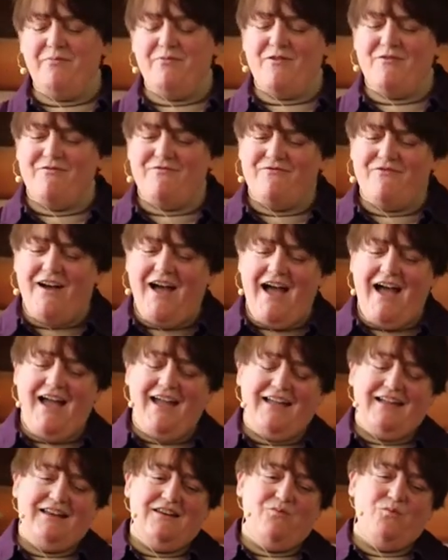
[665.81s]

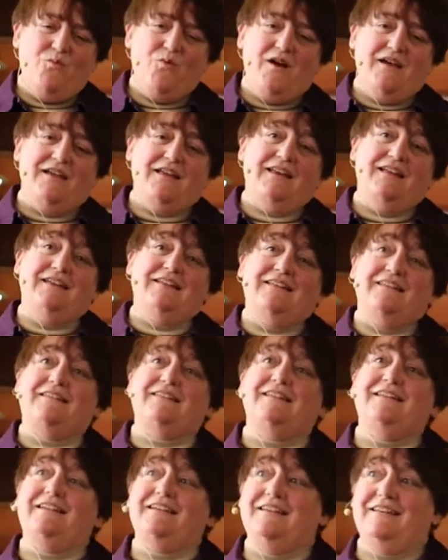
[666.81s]
provide what is
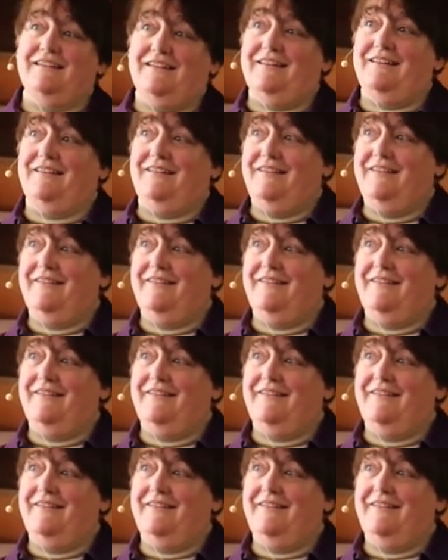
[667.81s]
needed,